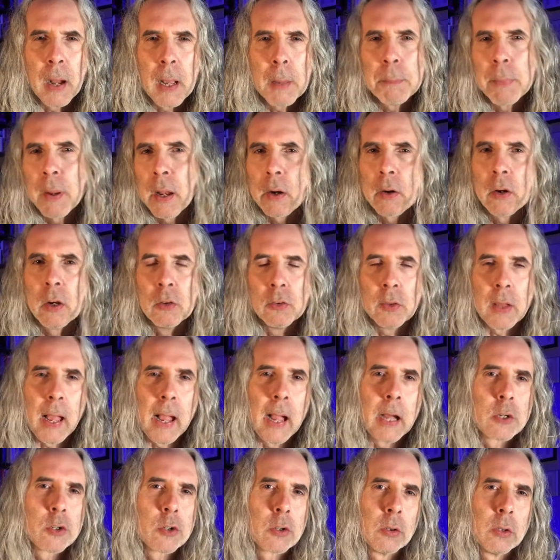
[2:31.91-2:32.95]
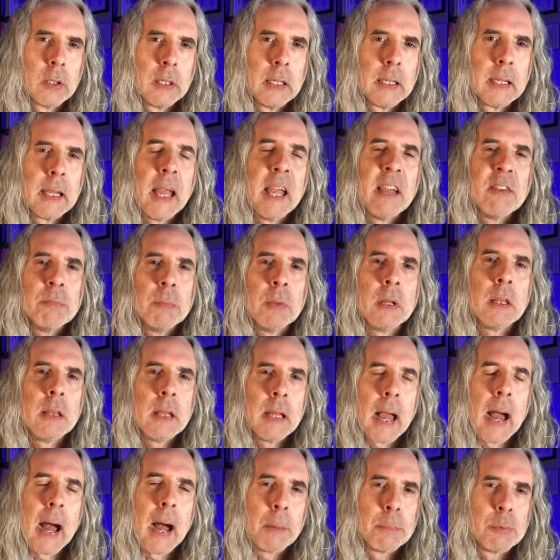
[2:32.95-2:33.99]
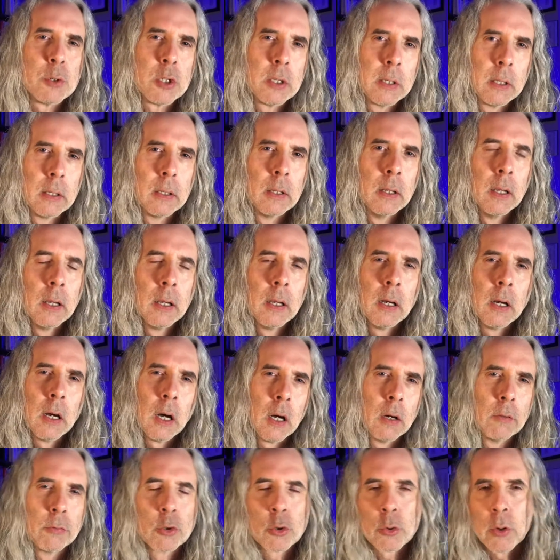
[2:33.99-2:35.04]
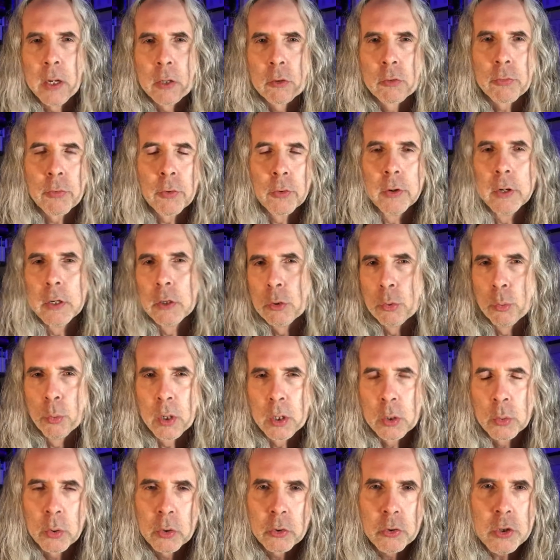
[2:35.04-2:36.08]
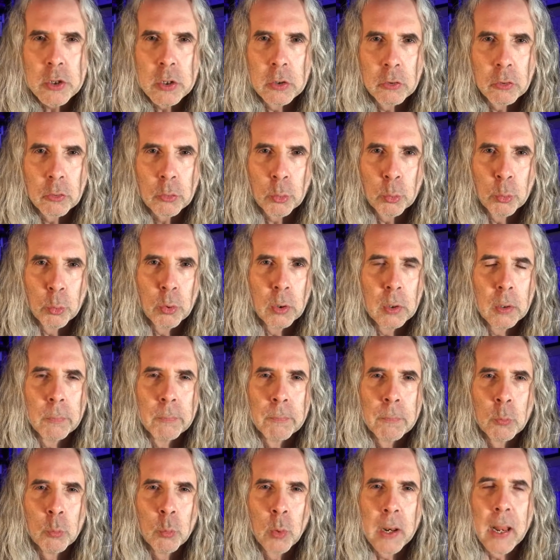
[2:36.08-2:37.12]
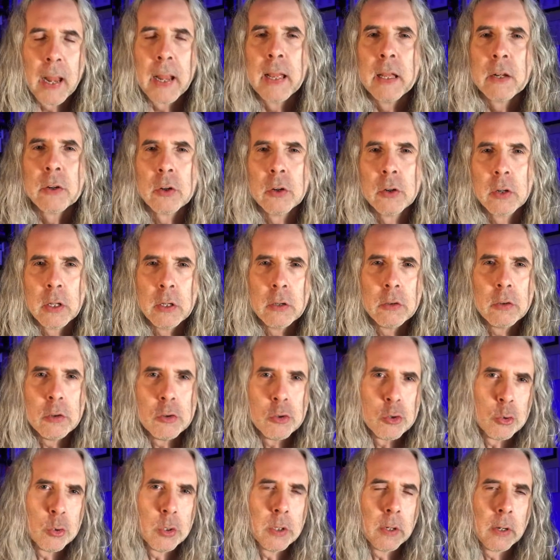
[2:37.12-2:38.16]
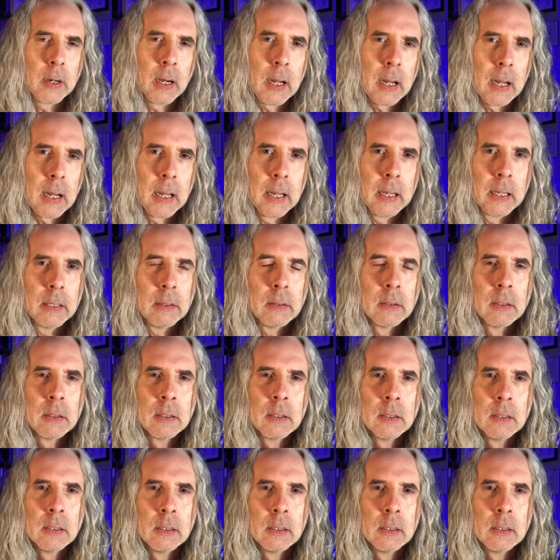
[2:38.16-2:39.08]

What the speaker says: my parents actually gave me the option of transferring to a Christian school when I entered into junior high.